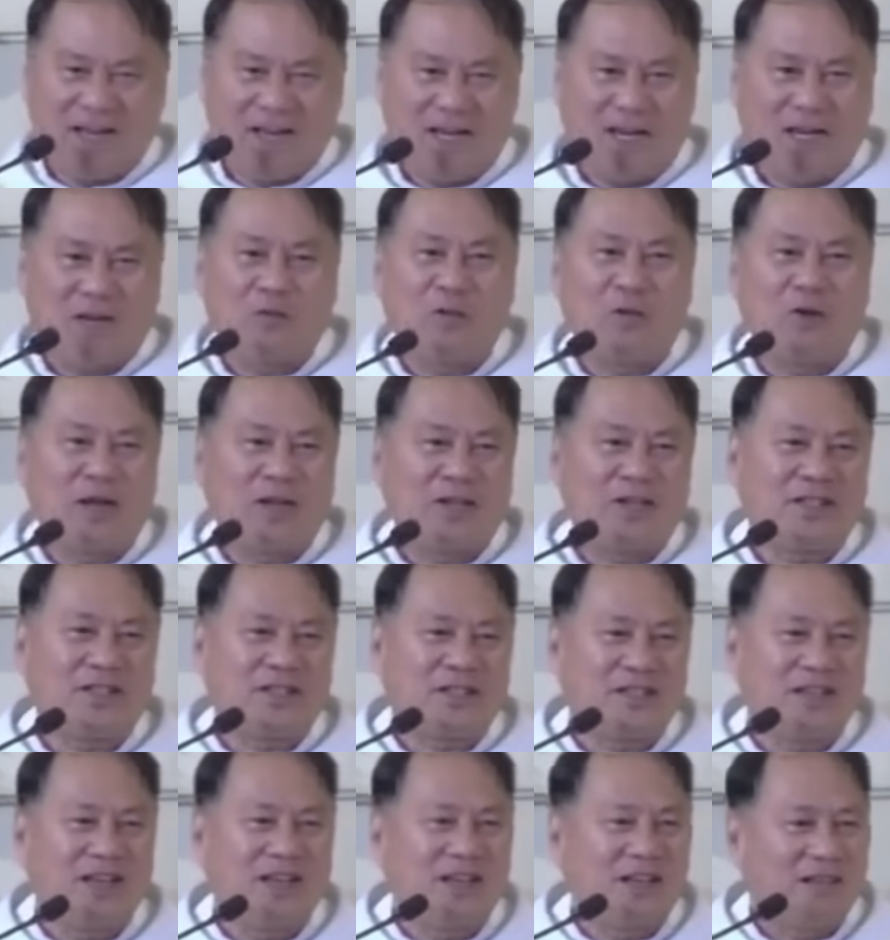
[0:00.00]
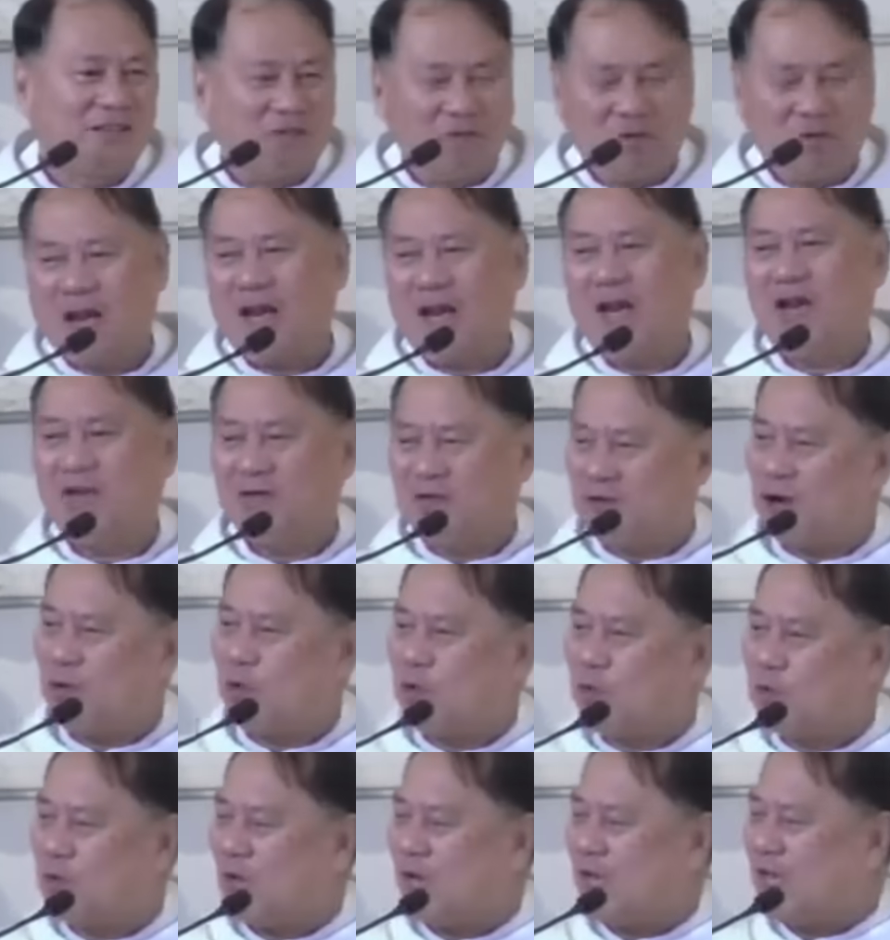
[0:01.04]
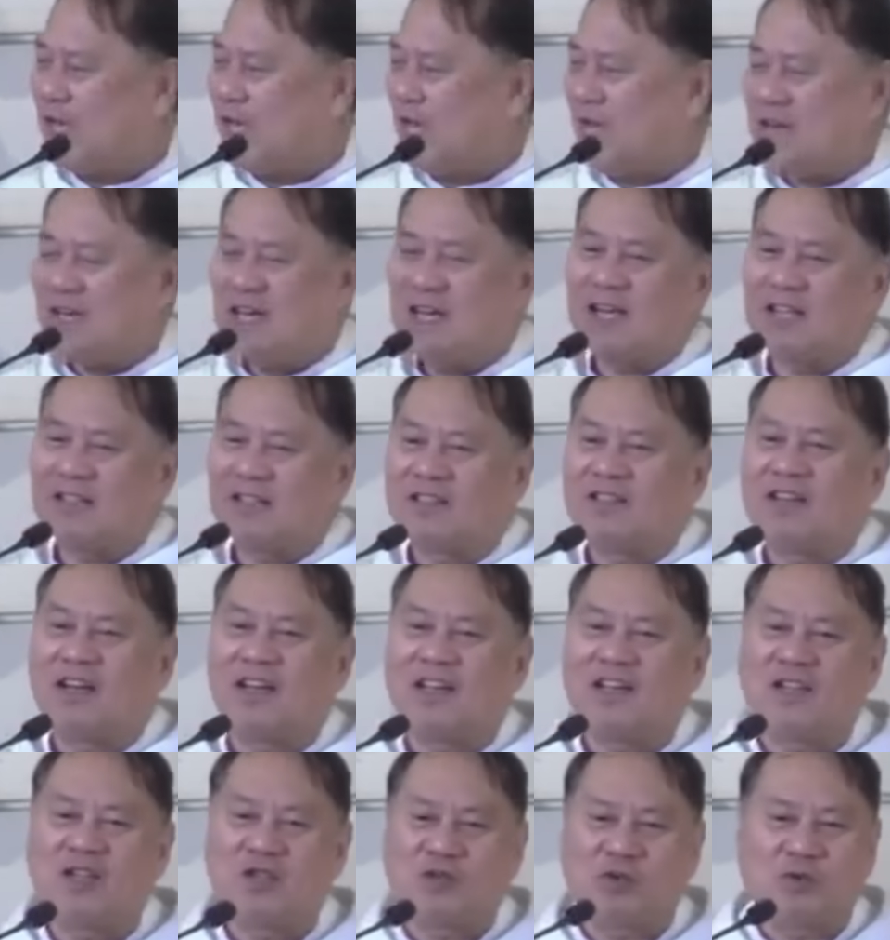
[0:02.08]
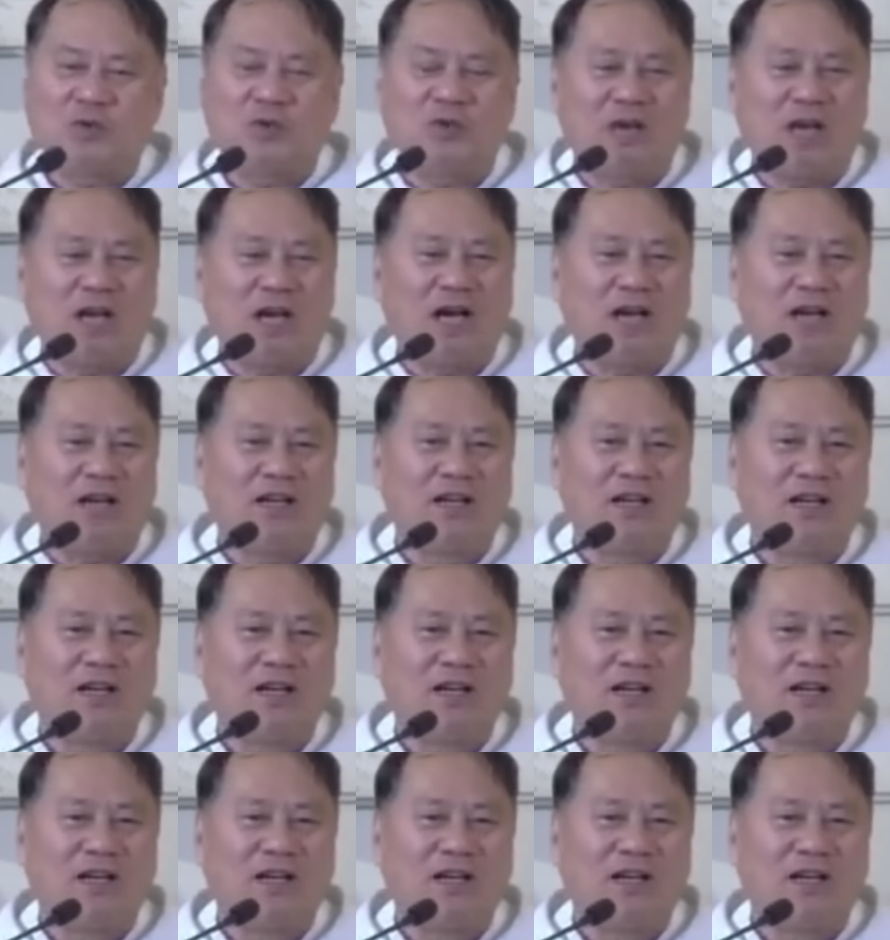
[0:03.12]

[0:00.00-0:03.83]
It was, well, kaugalian lang, tradition lang,